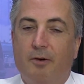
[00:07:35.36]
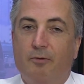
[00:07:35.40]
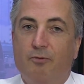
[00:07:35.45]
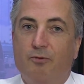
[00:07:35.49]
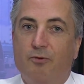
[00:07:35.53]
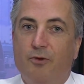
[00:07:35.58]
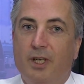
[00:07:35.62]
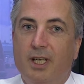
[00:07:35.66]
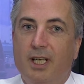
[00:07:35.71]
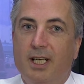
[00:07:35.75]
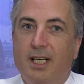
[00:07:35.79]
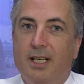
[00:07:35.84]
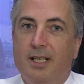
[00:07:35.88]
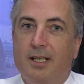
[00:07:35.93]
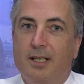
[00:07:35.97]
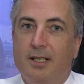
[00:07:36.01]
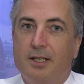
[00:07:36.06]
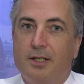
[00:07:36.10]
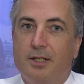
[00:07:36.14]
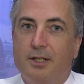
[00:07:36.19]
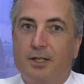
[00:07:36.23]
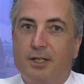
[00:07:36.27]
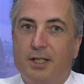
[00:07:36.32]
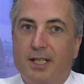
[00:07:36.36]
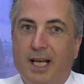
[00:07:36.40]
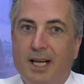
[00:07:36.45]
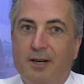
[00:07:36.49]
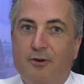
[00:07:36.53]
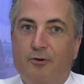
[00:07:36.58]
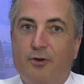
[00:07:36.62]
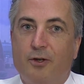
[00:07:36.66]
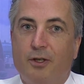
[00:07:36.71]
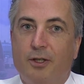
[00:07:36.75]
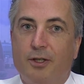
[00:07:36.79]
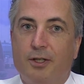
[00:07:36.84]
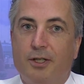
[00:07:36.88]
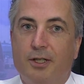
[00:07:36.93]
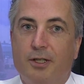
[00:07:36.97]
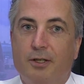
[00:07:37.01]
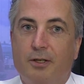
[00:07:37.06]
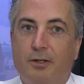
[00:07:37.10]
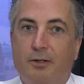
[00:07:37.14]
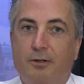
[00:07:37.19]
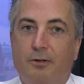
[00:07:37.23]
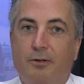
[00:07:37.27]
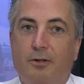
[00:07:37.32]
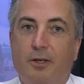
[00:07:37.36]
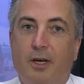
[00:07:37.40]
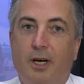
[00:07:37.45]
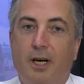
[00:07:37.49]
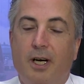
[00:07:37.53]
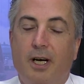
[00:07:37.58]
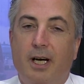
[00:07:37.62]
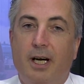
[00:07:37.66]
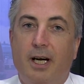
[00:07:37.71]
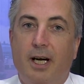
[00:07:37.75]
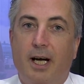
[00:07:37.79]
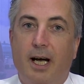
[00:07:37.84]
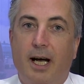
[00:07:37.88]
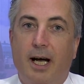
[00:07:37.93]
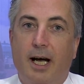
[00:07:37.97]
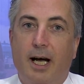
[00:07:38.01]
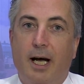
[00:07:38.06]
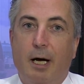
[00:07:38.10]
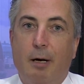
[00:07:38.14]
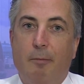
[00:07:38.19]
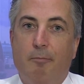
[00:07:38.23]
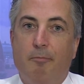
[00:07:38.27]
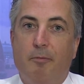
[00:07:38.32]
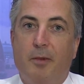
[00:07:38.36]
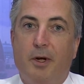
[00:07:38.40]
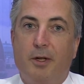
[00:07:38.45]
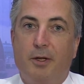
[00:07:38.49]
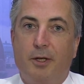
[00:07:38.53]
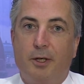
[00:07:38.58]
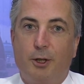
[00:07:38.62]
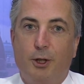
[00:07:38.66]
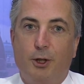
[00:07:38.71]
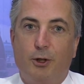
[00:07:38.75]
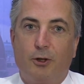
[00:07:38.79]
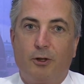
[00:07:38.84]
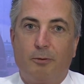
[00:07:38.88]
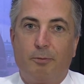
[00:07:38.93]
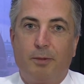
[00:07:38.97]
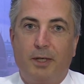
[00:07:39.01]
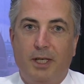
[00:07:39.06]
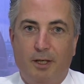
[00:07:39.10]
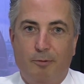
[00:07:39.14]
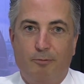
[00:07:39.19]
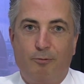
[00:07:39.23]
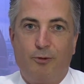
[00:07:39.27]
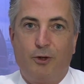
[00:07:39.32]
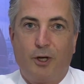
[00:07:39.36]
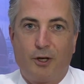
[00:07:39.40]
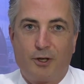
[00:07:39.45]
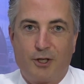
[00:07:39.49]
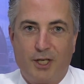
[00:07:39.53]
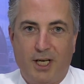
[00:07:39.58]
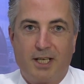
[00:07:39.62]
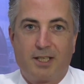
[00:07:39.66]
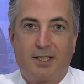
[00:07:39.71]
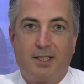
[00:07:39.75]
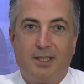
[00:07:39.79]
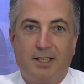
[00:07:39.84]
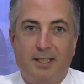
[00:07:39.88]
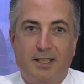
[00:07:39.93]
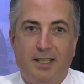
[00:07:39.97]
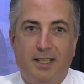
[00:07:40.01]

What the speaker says: really central to the European project,